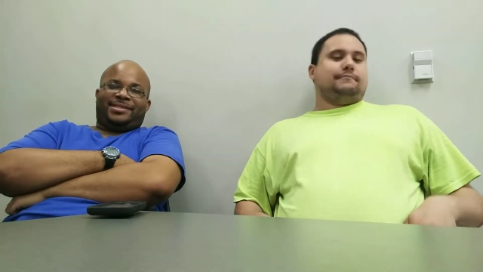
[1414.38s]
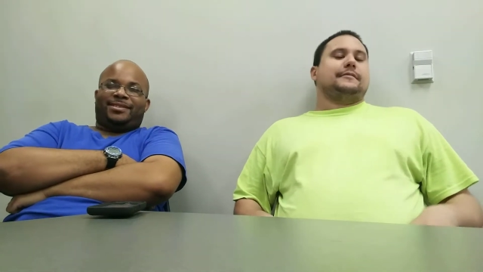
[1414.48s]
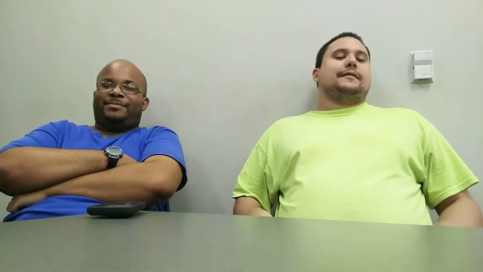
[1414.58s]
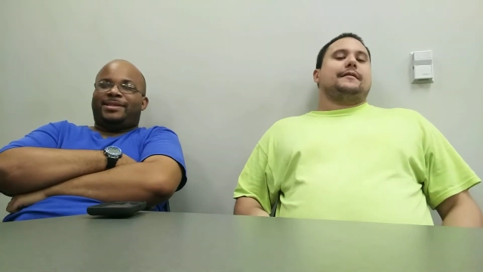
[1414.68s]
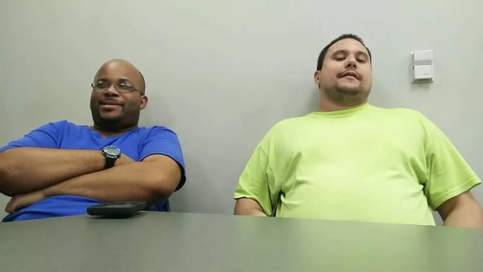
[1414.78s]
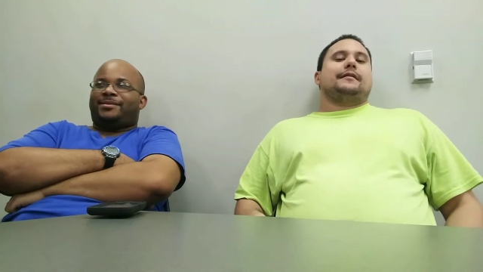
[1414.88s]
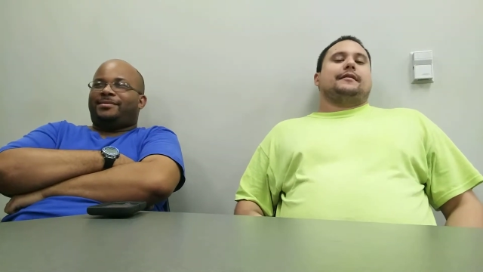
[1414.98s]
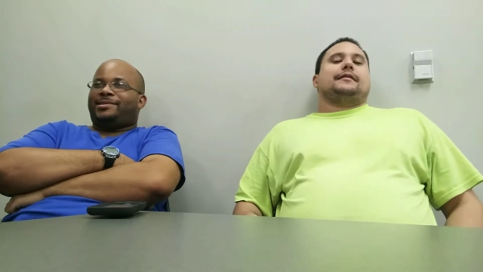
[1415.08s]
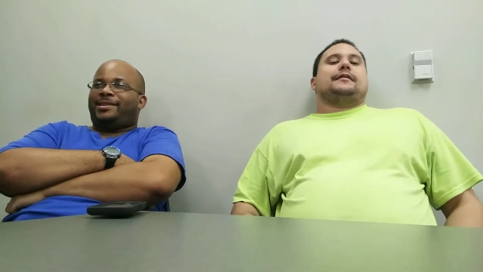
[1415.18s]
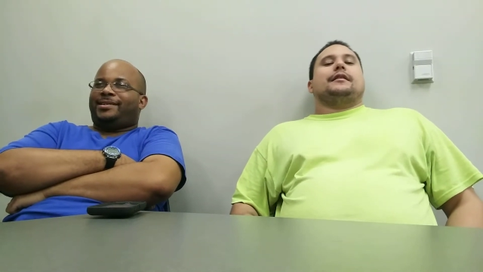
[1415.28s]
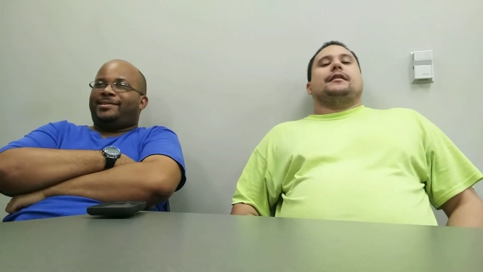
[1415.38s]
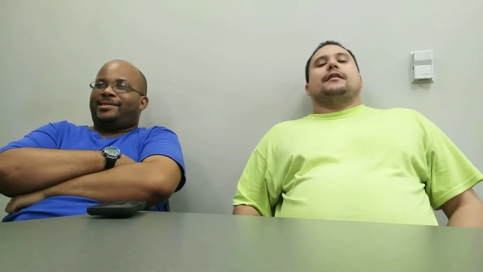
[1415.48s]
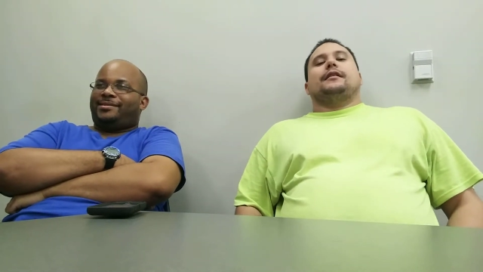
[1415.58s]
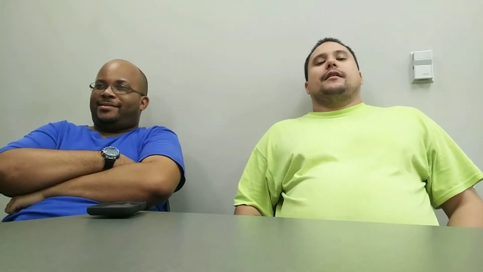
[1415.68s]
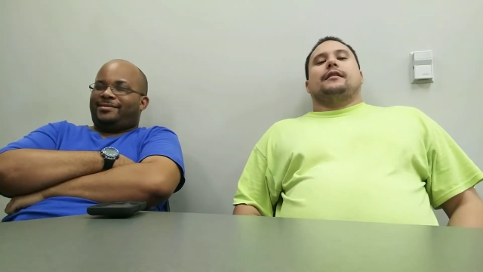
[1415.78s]
Speaker 1: Still miss
Speaker 2: those
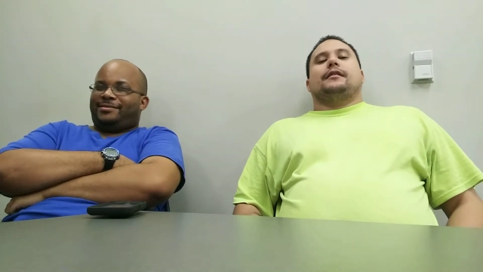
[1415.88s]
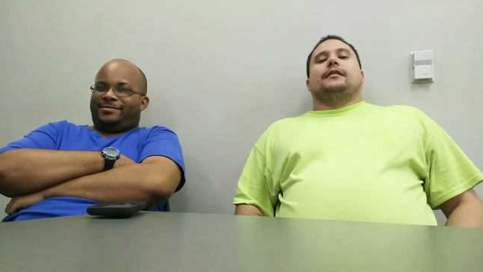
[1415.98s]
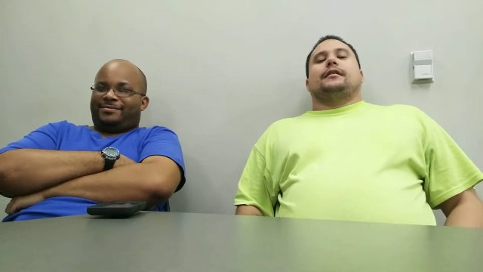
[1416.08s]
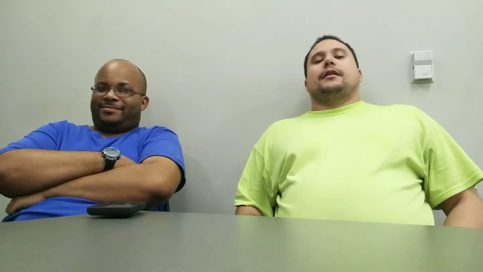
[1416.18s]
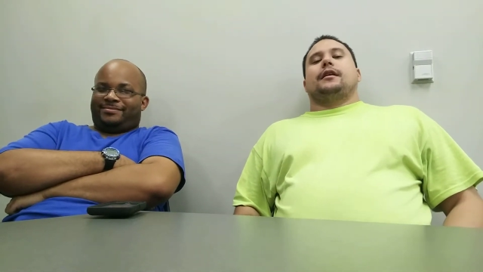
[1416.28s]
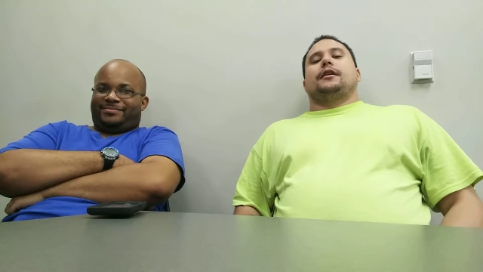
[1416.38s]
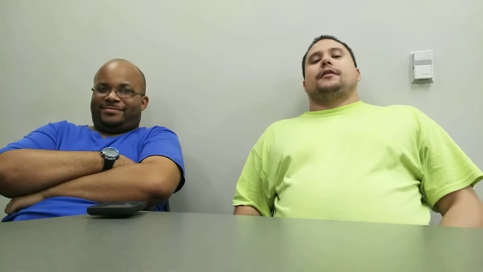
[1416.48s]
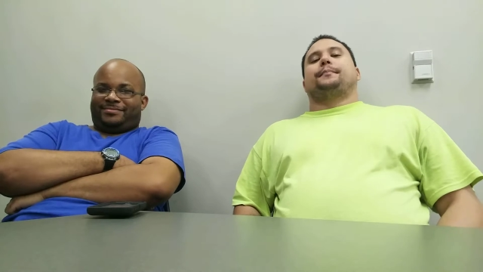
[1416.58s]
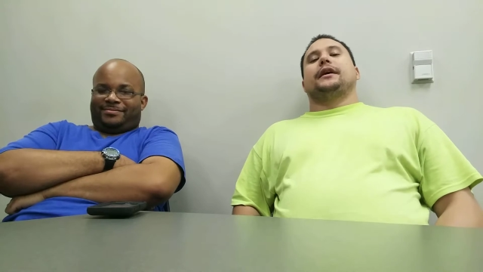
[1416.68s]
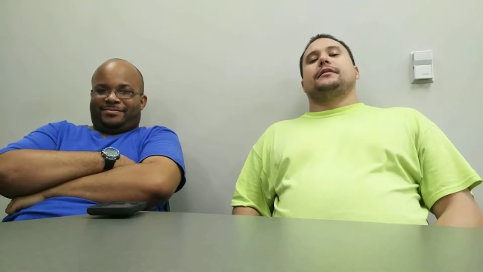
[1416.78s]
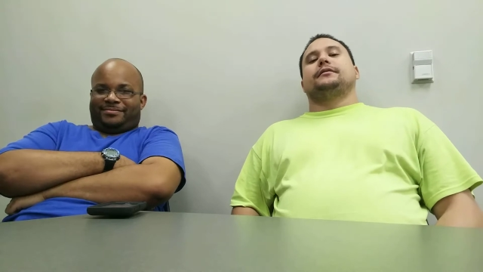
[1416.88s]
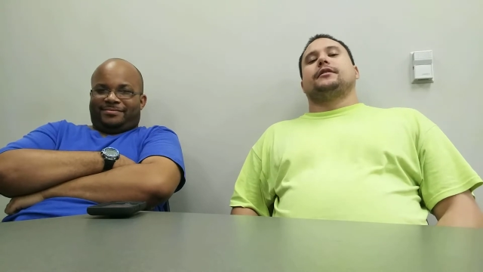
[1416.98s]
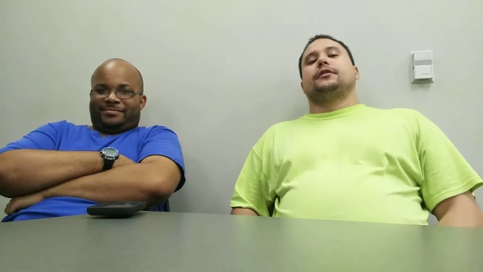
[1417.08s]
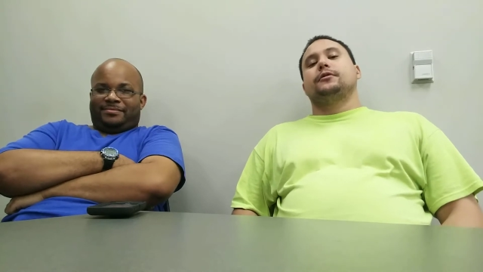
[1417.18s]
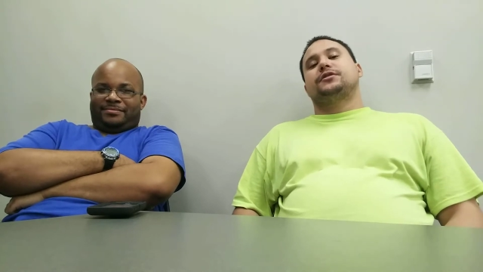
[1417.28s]
days.
Speaker 1: Yeah,
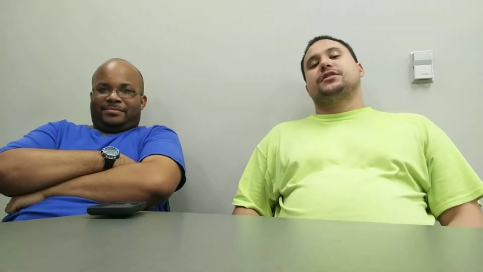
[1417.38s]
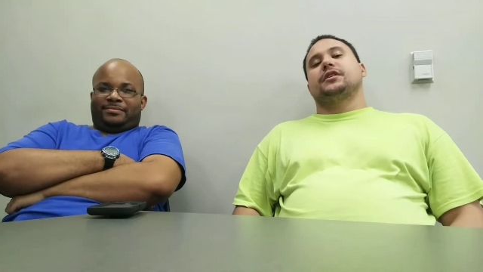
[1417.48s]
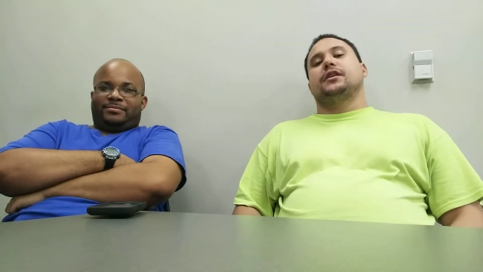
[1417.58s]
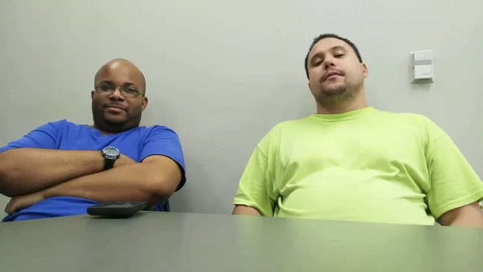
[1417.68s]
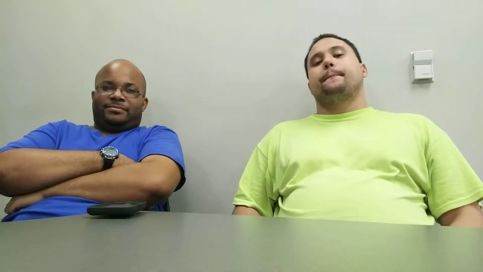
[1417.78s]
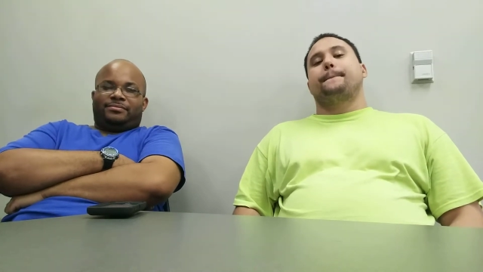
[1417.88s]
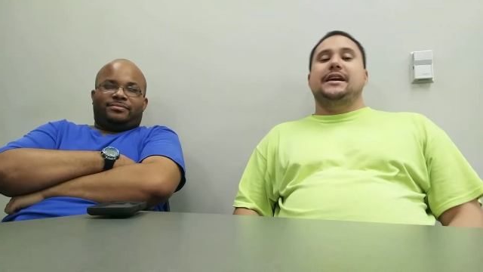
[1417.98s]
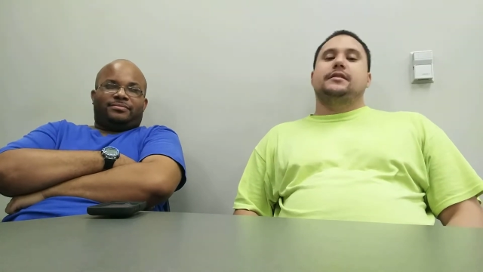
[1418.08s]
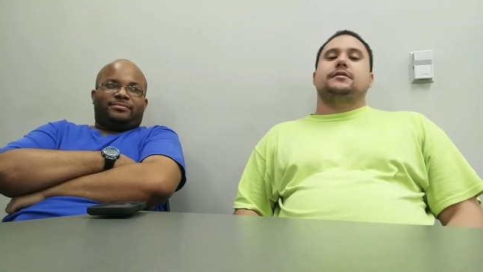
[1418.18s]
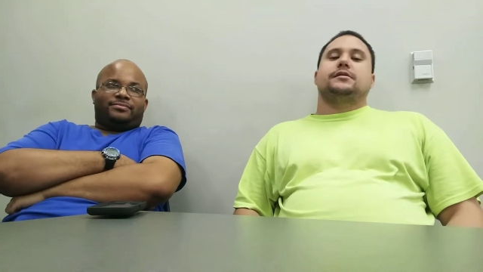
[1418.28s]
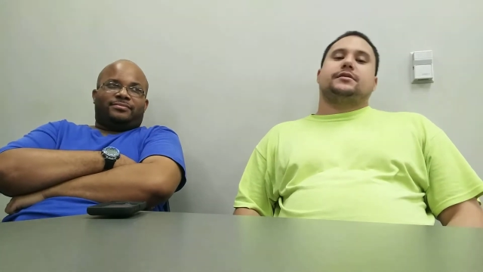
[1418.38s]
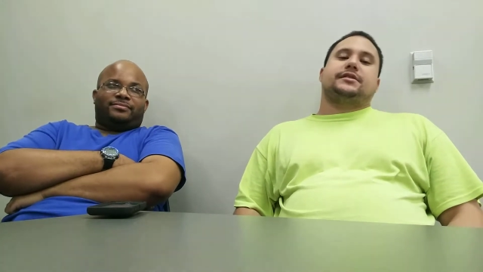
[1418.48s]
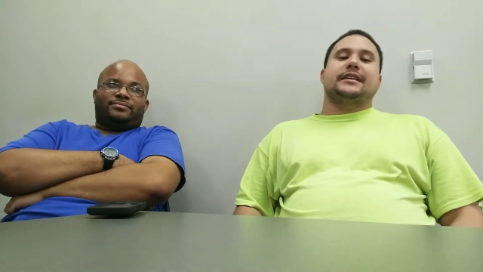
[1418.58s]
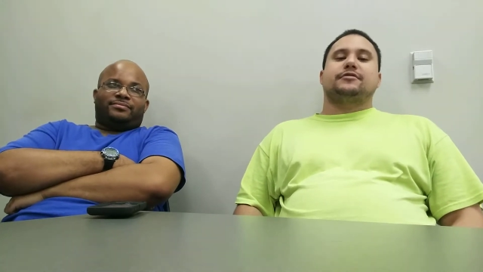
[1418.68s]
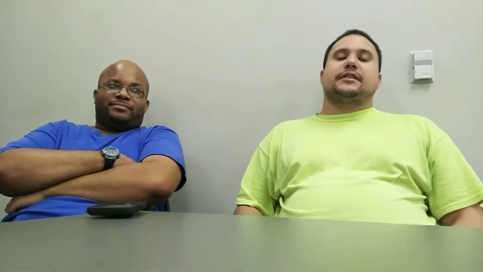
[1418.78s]
but the Lucha beat
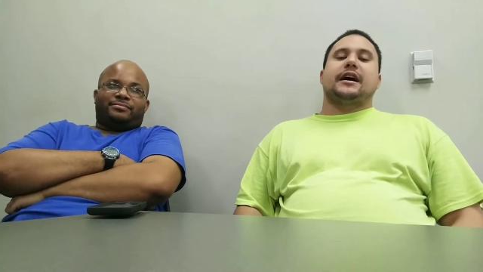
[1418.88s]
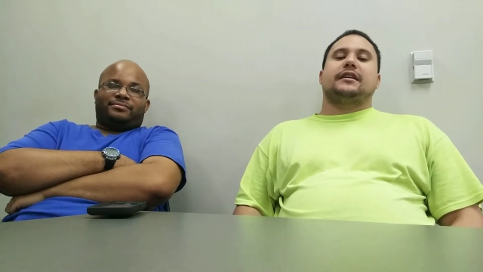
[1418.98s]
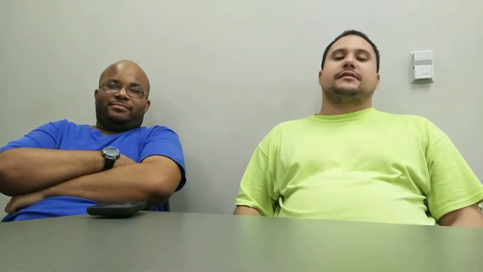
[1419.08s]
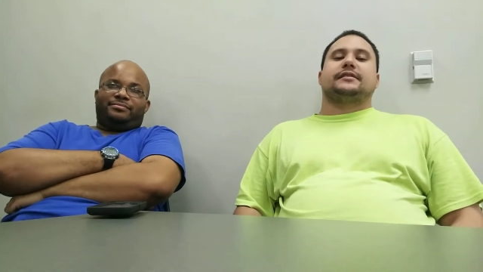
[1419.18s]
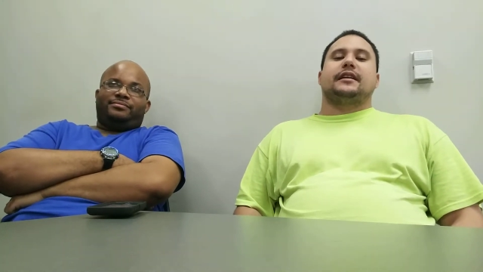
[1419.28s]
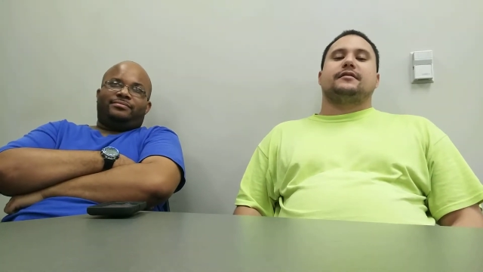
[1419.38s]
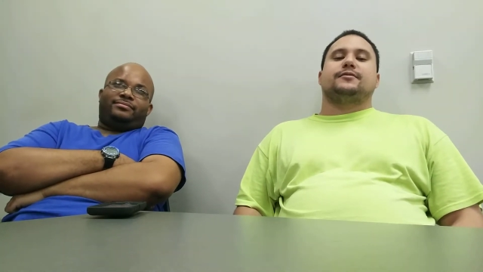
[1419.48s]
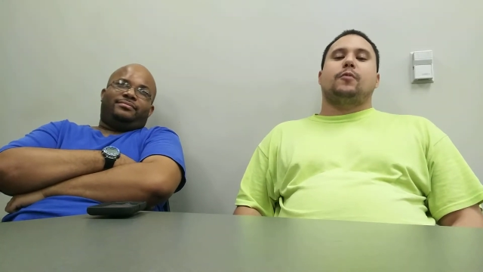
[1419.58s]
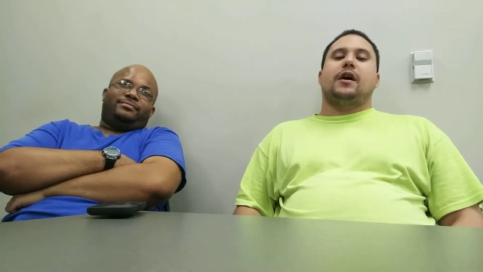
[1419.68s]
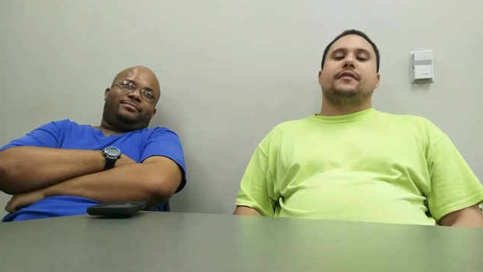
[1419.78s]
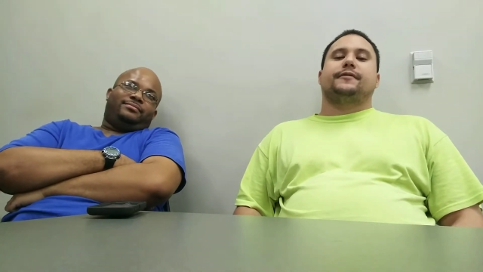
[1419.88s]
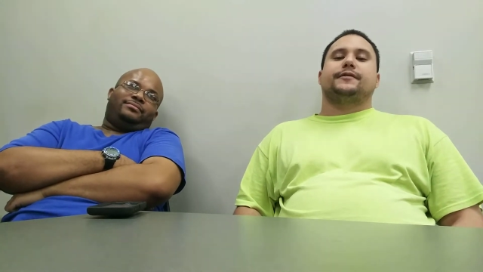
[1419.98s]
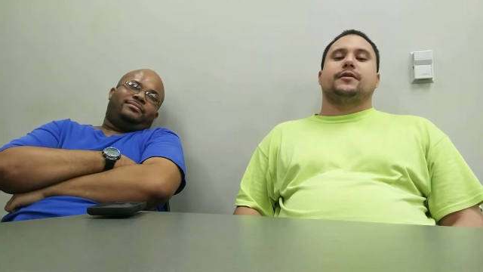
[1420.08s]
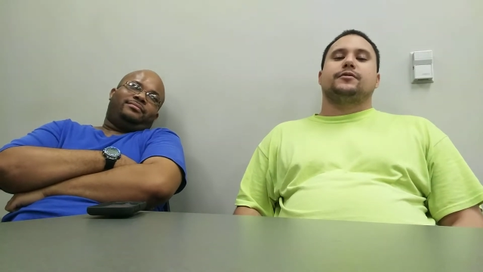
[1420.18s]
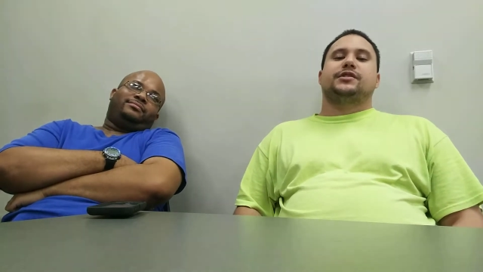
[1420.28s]
Cedric Alexander's
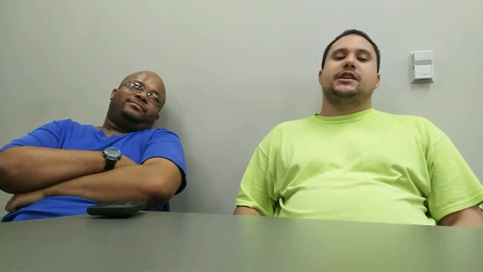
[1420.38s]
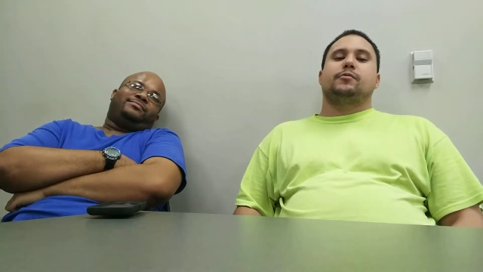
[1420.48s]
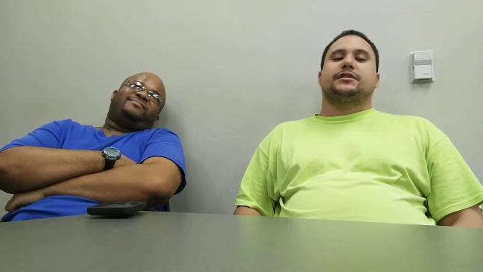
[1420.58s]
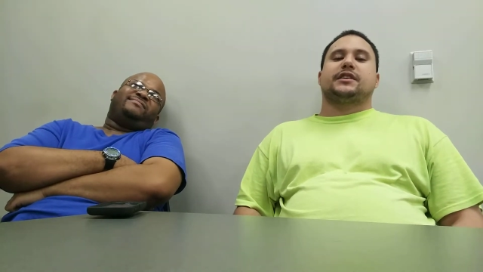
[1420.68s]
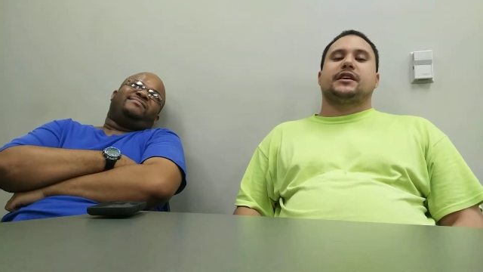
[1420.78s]
wife, so she was